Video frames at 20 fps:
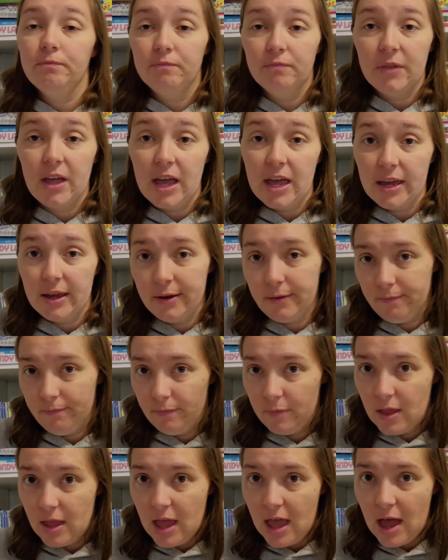like
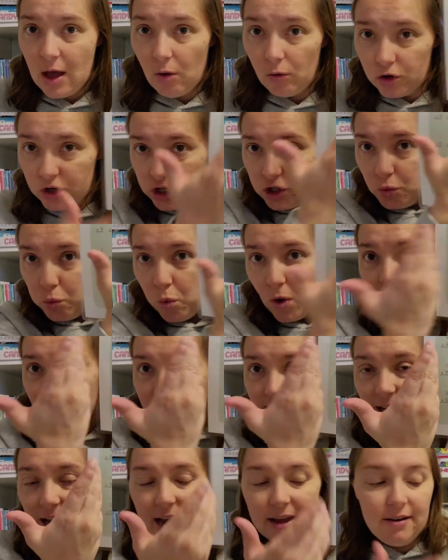just one
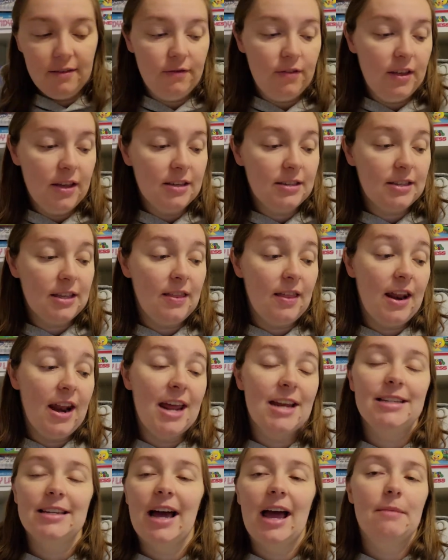side of this, and then
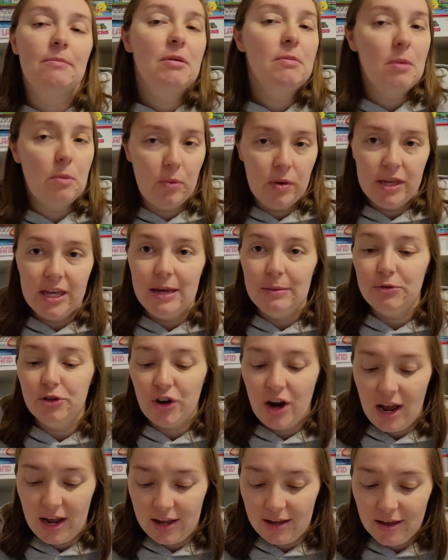I time him and we keep
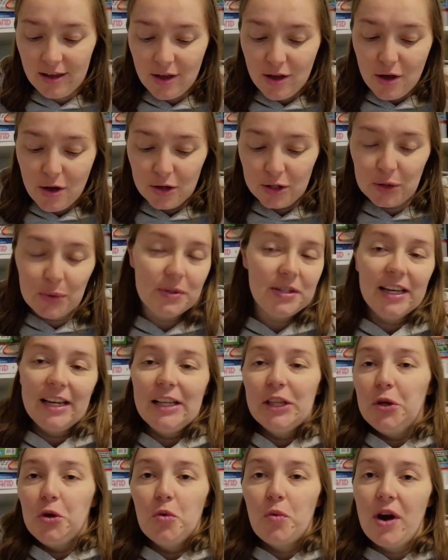track, so it's like a
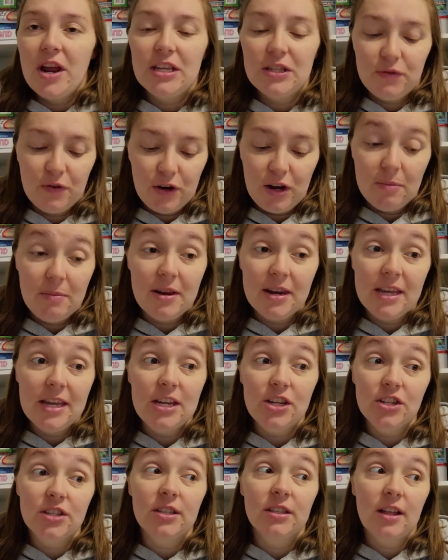little race for him, and he
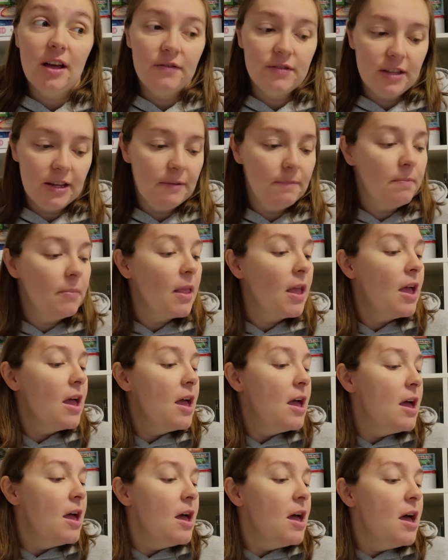just loves it.
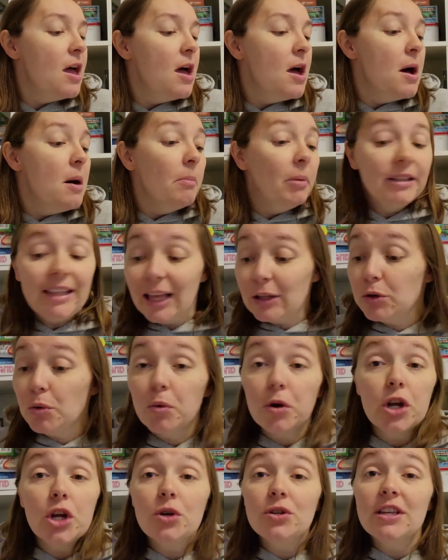But that's what
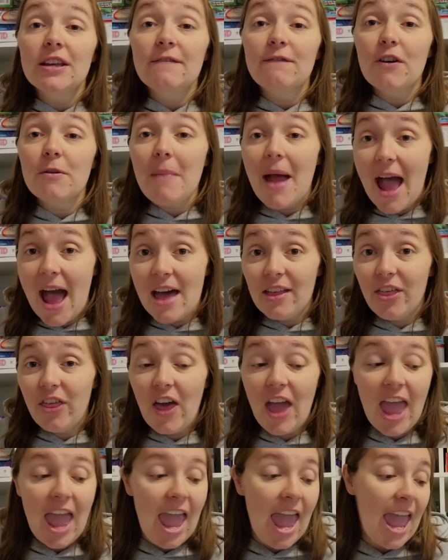we're using for
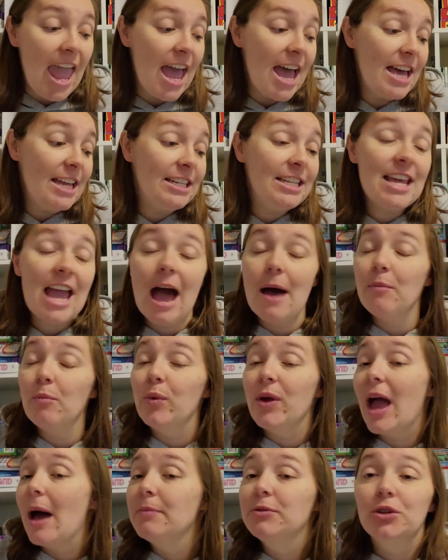math, and
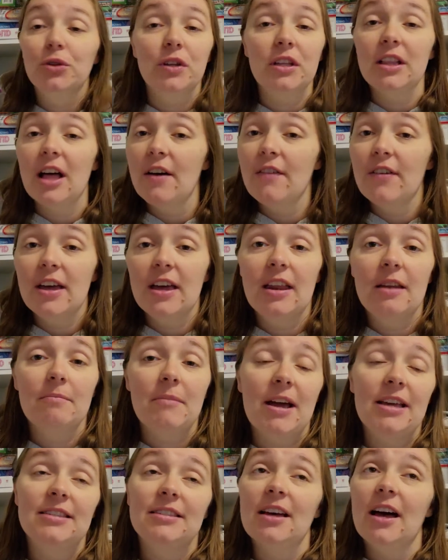we absolutely love it.
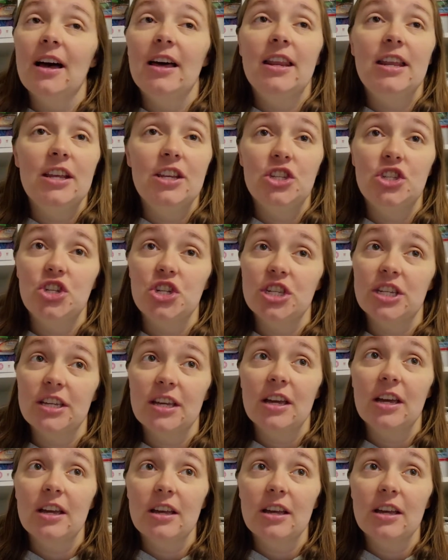My son is just